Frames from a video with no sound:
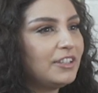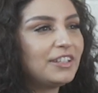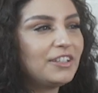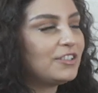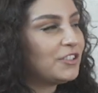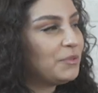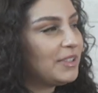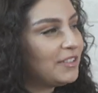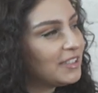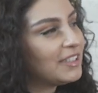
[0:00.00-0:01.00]
You could YouTube
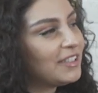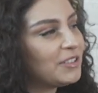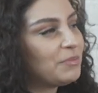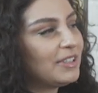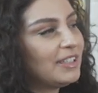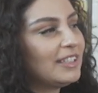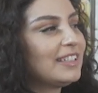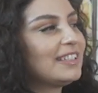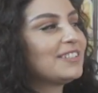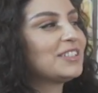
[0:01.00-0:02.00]
it. It was, it was pretty lit.
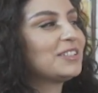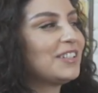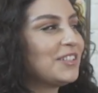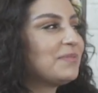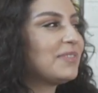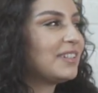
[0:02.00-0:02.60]
It was dope.